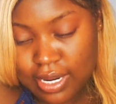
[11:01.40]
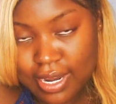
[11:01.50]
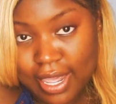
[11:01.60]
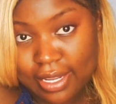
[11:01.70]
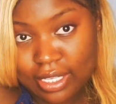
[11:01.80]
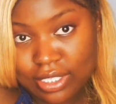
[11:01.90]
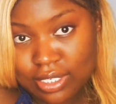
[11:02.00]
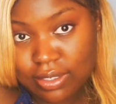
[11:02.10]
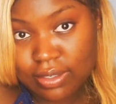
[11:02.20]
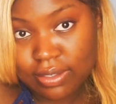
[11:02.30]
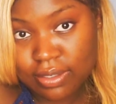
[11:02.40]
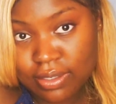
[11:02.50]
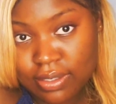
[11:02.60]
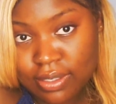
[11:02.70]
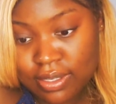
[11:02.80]
Then Nelly too.
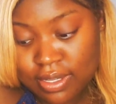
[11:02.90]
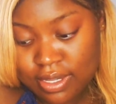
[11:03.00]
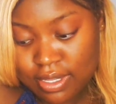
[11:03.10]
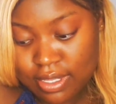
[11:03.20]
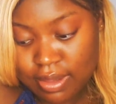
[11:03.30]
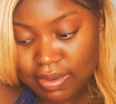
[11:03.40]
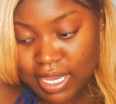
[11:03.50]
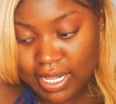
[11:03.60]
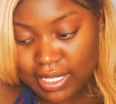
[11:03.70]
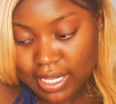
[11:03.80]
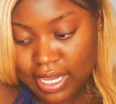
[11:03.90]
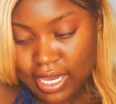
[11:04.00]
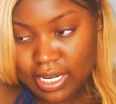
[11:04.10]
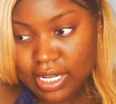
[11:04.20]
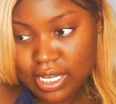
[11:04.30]
Then we got
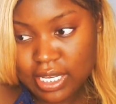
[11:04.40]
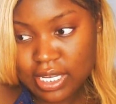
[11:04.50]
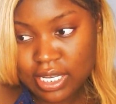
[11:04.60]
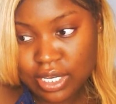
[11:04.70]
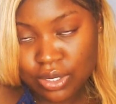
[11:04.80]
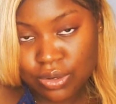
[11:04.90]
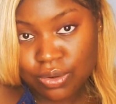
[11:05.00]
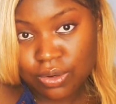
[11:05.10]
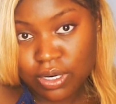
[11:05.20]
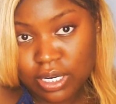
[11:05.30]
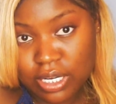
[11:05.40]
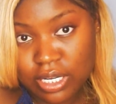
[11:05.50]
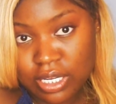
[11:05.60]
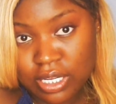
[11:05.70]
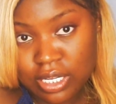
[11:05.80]
Candy,
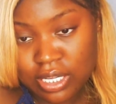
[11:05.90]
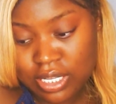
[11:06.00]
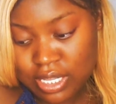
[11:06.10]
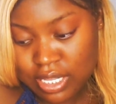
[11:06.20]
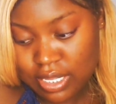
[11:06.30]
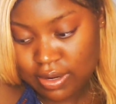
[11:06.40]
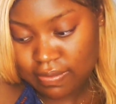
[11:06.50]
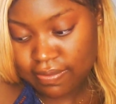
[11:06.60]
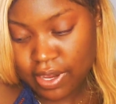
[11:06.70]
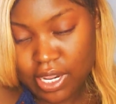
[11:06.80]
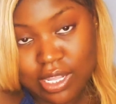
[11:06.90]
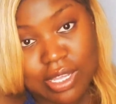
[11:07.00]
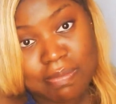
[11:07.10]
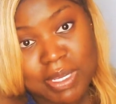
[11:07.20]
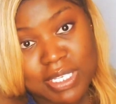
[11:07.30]
Cora, and
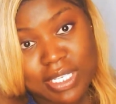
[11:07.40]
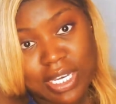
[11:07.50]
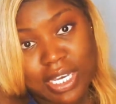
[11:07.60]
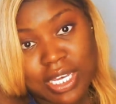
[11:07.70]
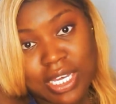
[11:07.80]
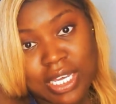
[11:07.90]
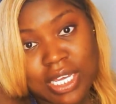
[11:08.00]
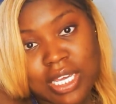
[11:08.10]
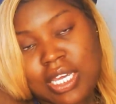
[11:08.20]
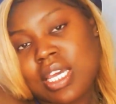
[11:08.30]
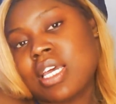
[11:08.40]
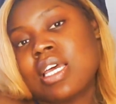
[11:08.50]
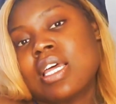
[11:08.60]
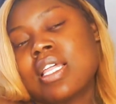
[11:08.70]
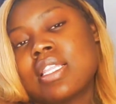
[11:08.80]
finally Missy.
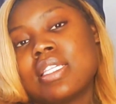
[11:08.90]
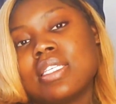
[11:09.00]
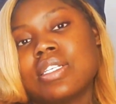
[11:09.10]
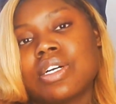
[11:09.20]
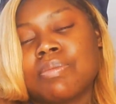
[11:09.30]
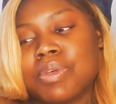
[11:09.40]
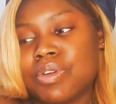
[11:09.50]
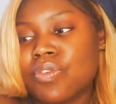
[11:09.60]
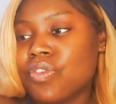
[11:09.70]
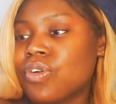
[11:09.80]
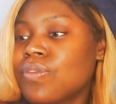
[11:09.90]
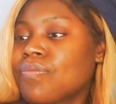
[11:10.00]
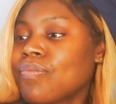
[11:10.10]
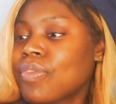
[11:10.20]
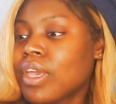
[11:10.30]
These are
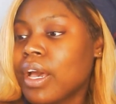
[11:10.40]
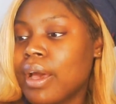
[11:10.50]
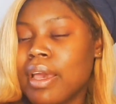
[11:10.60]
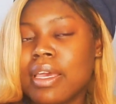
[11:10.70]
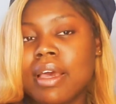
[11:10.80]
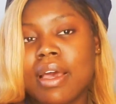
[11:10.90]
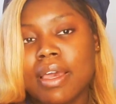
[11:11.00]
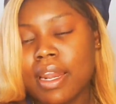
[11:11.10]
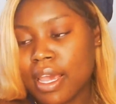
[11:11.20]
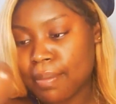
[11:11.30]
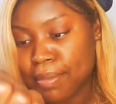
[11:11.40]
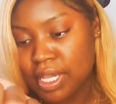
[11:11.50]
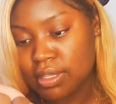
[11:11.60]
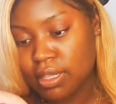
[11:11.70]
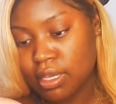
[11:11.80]
beautiful. I gotta
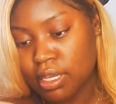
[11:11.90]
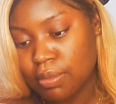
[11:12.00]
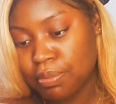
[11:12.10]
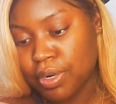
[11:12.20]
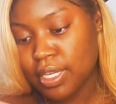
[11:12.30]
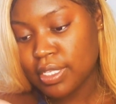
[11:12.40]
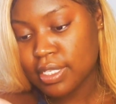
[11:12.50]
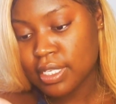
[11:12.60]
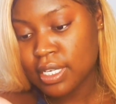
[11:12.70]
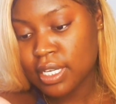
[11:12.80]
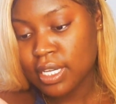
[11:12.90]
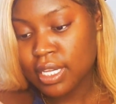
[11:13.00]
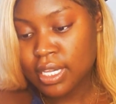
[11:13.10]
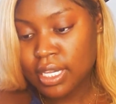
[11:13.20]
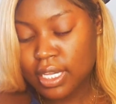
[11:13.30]
admit, the pressed
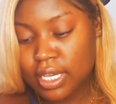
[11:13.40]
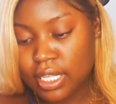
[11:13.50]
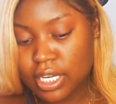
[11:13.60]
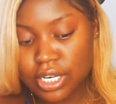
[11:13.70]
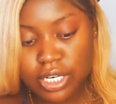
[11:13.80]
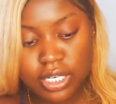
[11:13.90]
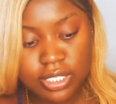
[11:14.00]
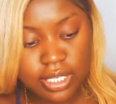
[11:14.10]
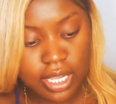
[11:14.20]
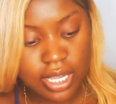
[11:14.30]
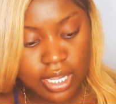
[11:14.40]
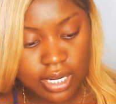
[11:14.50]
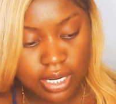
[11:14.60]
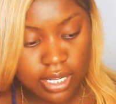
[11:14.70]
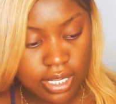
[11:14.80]
glitters and